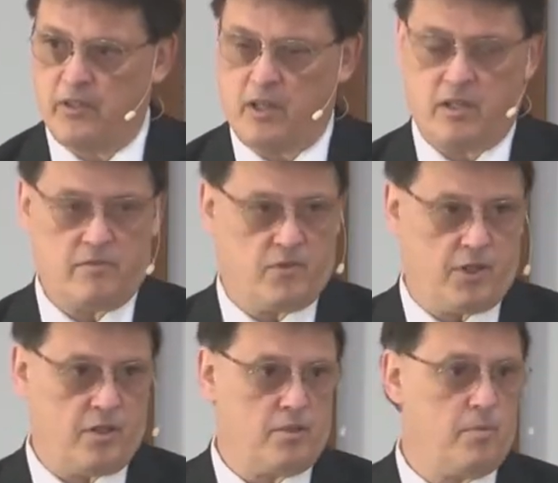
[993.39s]
day of
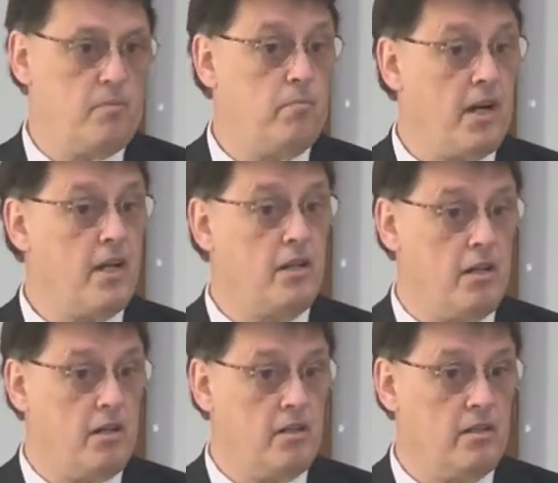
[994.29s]
judgment by
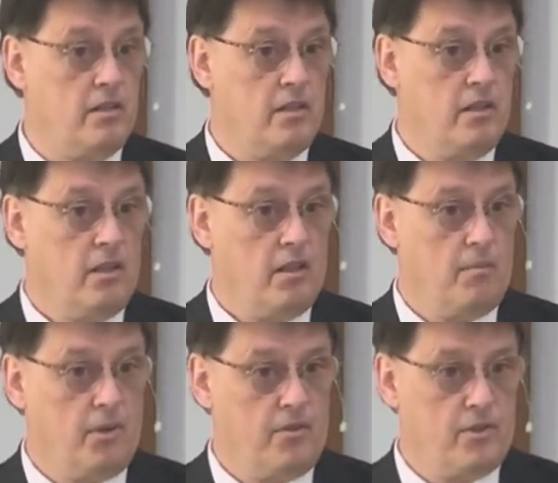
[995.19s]
God
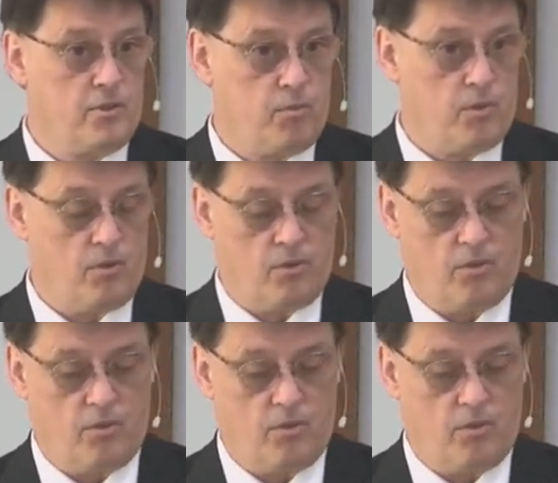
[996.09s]
upon this world.